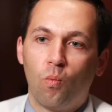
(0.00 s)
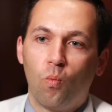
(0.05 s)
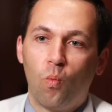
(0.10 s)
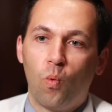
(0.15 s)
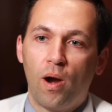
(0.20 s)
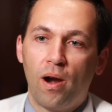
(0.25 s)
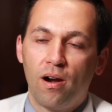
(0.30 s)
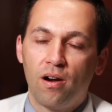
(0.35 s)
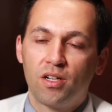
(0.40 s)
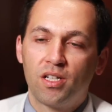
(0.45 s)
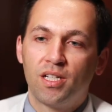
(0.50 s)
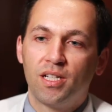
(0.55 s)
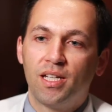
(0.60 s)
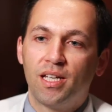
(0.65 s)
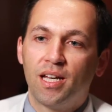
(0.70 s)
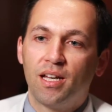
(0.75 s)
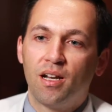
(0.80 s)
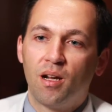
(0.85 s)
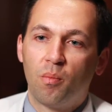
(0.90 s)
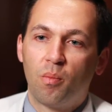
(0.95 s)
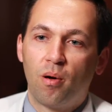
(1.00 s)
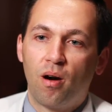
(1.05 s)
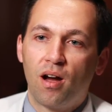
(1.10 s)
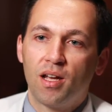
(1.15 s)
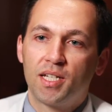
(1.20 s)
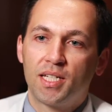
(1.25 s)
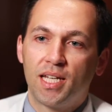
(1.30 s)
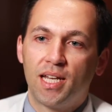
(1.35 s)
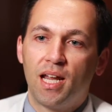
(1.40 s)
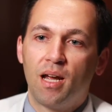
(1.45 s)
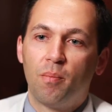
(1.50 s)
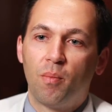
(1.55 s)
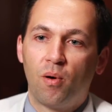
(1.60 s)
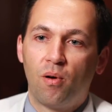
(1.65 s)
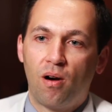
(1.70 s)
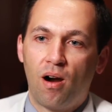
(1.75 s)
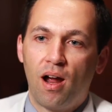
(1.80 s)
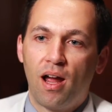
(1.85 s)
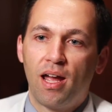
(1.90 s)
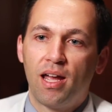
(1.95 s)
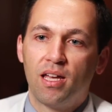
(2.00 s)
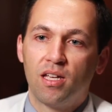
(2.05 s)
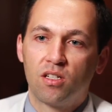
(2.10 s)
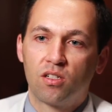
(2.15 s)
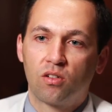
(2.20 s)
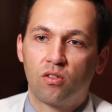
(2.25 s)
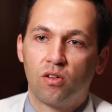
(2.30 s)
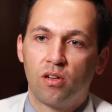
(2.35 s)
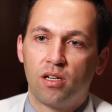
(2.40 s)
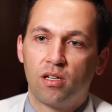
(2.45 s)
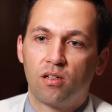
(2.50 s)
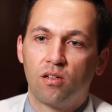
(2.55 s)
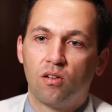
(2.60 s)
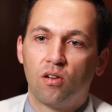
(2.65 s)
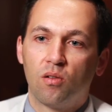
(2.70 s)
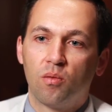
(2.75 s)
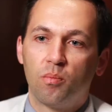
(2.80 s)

where to get a prostate MRI is critical